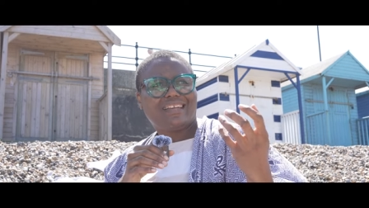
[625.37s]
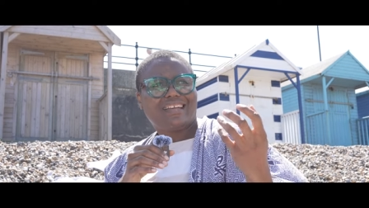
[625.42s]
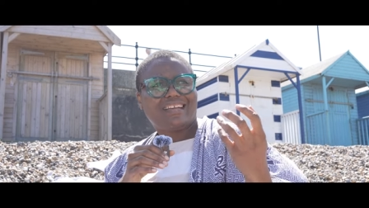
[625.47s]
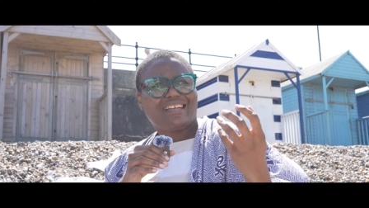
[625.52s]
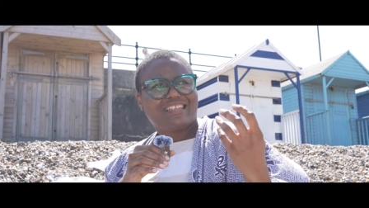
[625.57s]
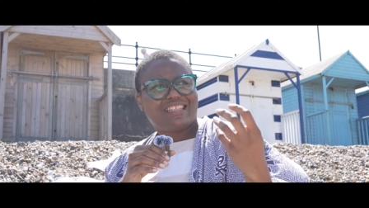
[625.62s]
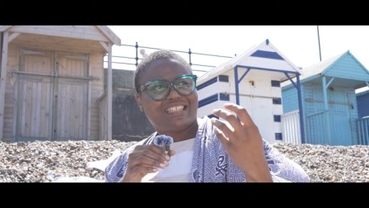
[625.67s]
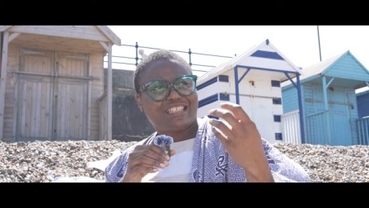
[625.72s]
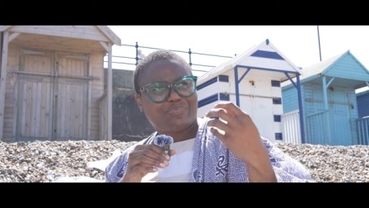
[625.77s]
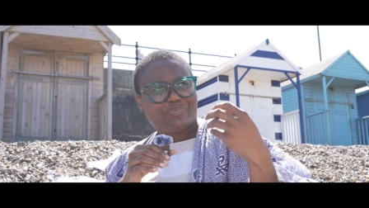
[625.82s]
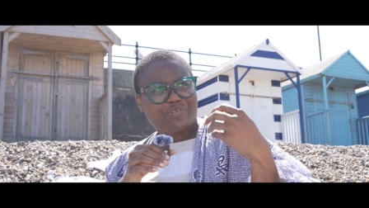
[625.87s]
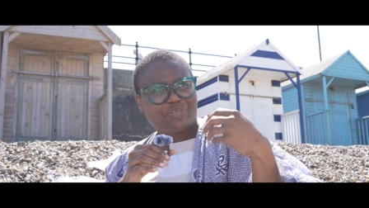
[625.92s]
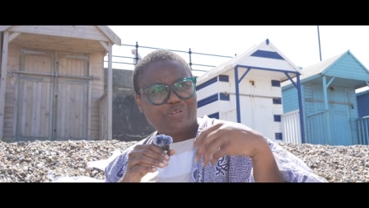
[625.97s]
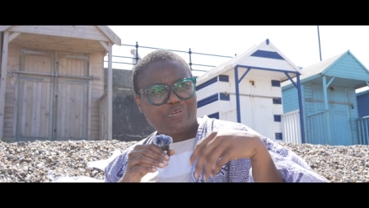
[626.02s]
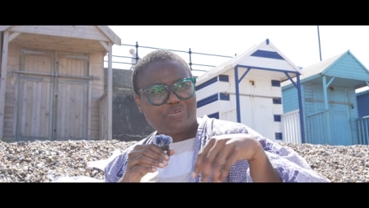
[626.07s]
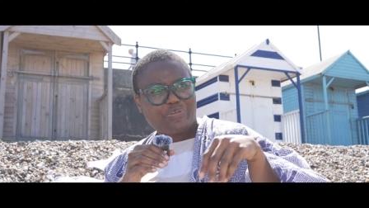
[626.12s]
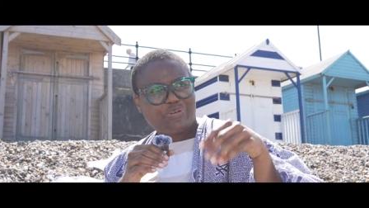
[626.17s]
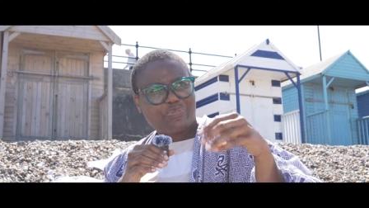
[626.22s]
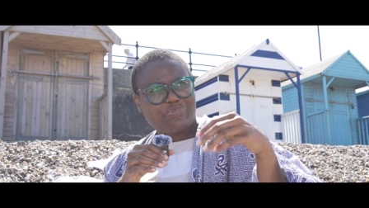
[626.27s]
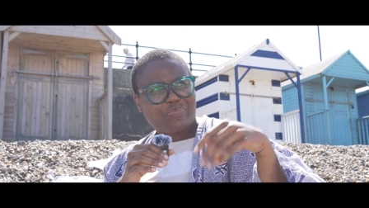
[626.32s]
And the Spirit
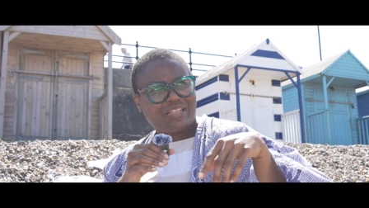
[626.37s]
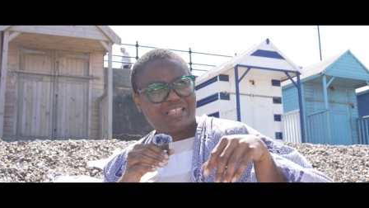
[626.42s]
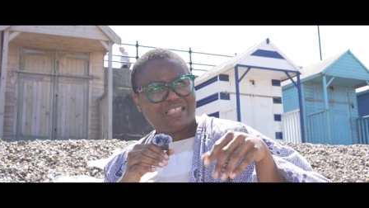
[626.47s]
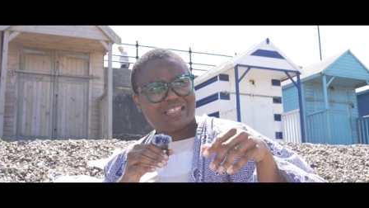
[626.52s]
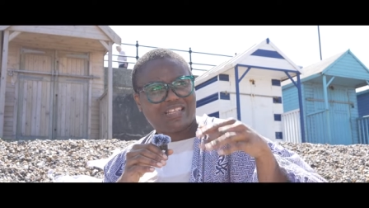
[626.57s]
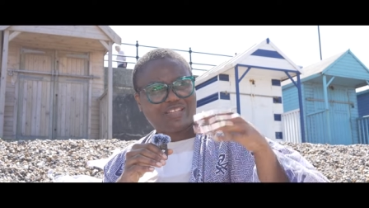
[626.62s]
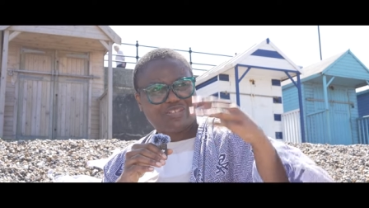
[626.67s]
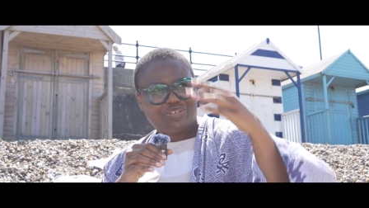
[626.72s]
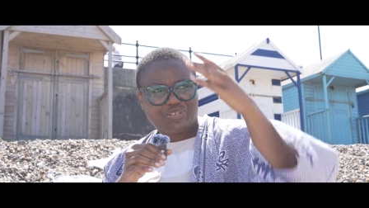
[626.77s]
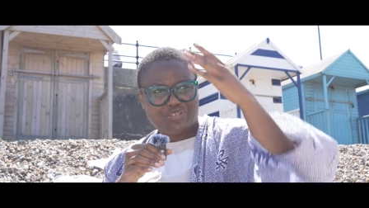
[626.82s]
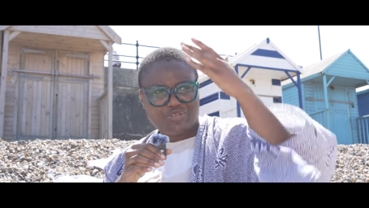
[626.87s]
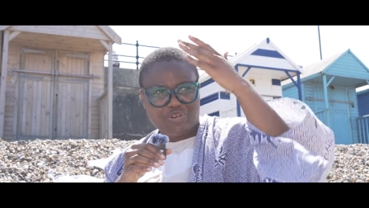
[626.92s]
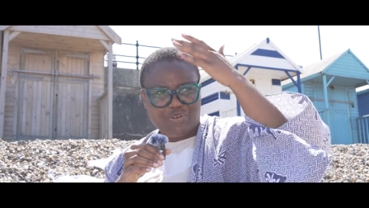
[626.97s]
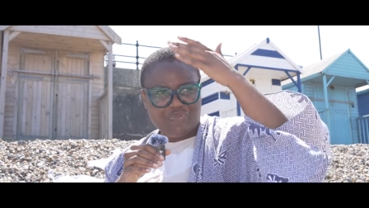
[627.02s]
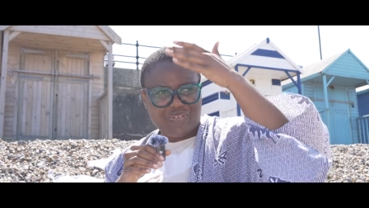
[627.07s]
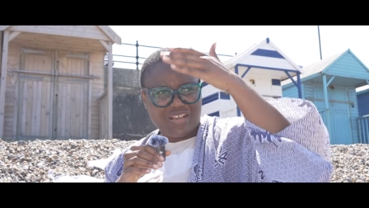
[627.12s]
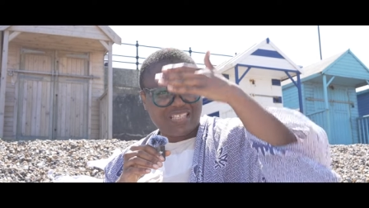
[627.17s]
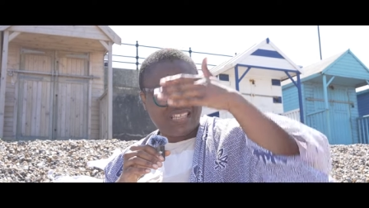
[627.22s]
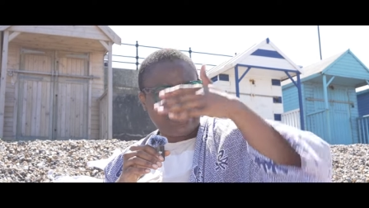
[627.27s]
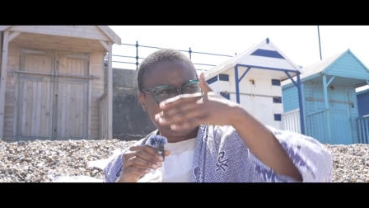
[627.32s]
of God ministers. She
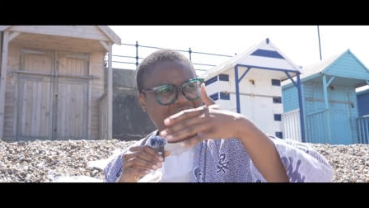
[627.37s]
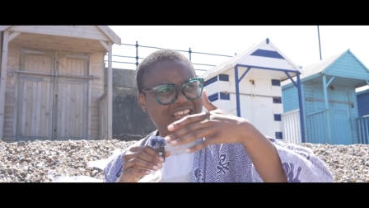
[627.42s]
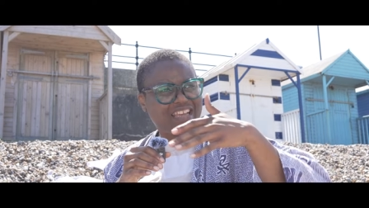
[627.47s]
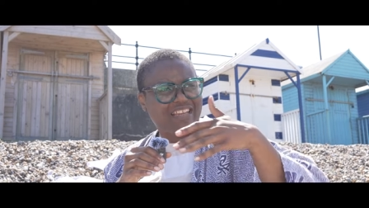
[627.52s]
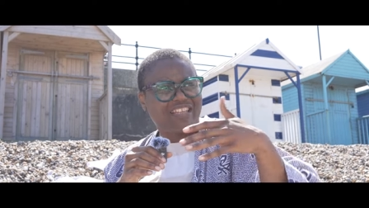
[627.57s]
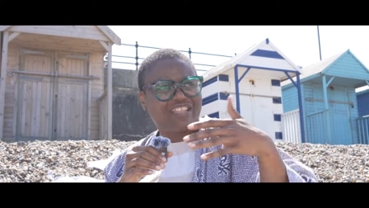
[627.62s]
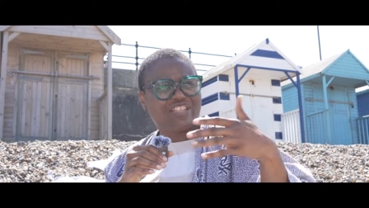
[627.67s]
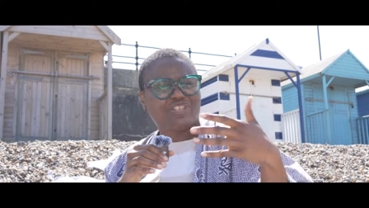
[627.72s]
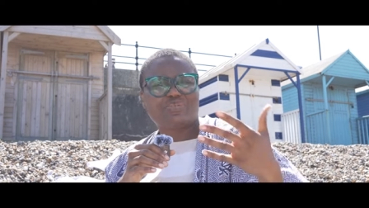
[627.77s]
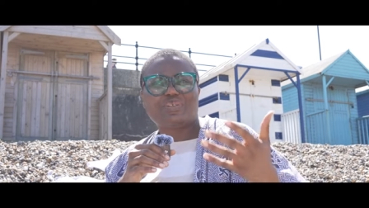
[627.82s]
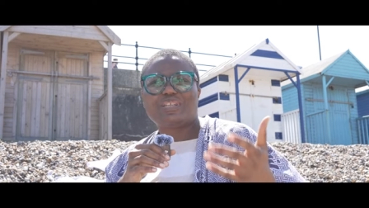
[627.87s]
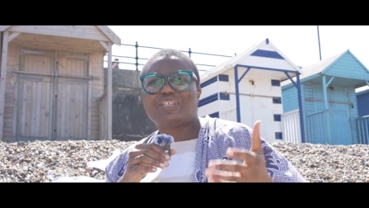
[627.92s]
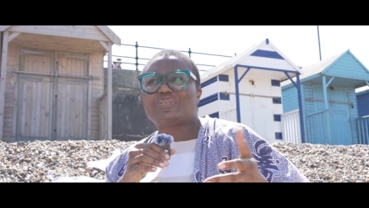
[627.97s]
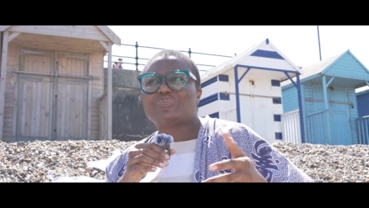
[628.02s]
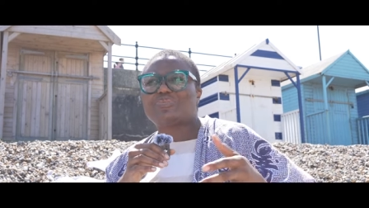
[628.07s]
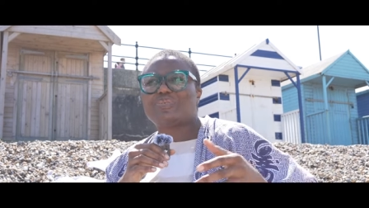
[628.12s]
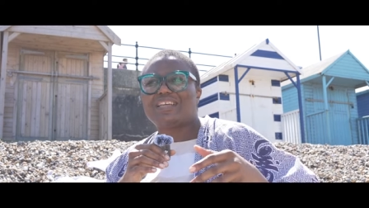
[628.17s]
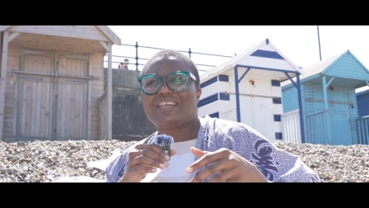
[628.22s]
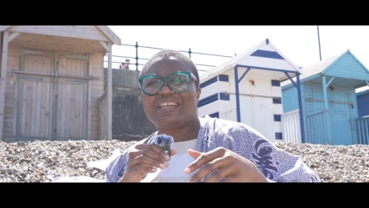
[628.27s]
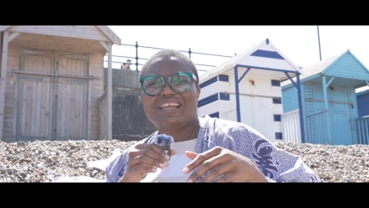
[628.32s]
covers her hair in a
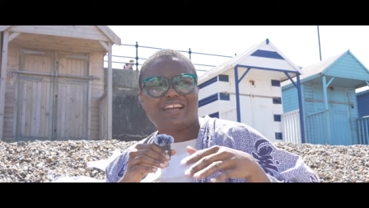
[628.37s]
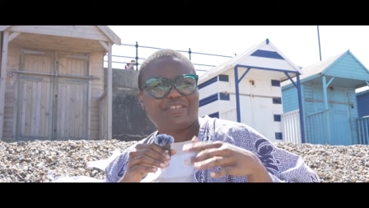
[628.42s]
strange way.